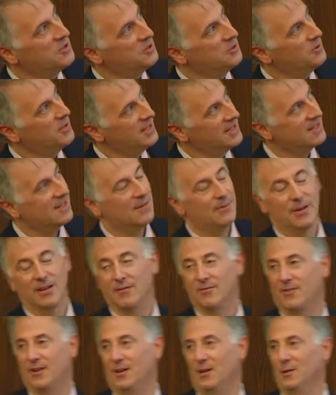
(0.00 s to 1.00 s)
you his
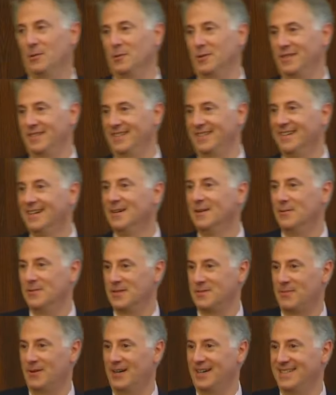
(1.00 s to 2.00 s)
command following
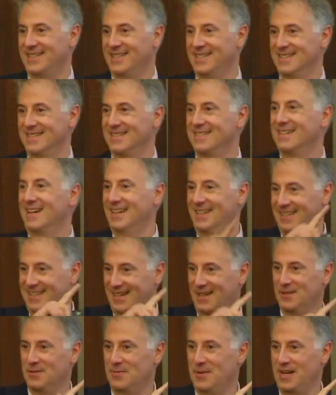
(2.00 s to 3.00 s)
responses in the
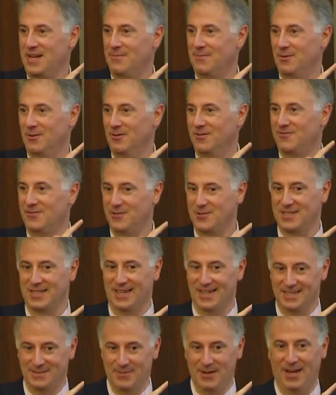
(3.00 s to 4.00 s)
other paper a few
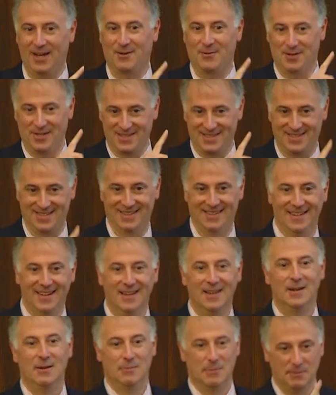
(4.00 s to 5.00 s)
slides back when I said,
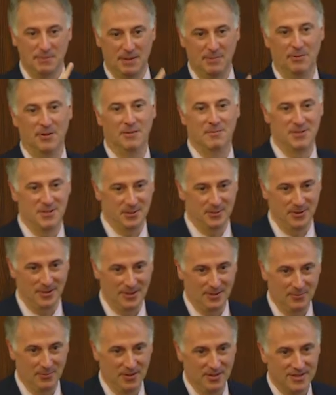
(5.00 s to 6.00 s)
remember I'm showing
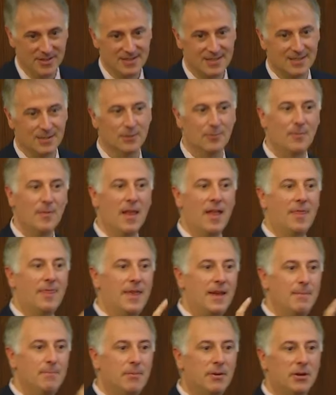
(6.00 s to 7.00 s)
you one. So
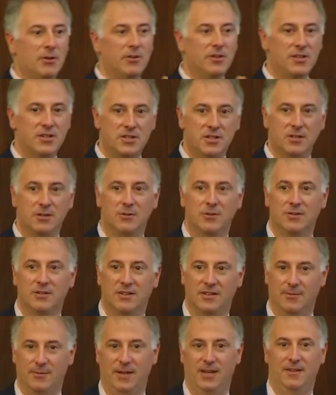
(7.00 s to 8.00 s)
they both showed
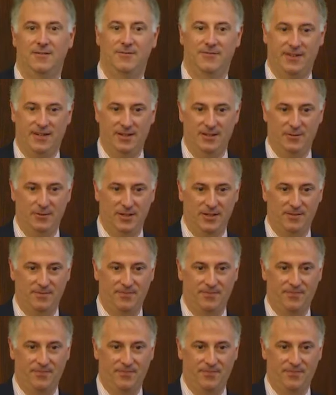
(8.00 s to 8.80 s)
command following.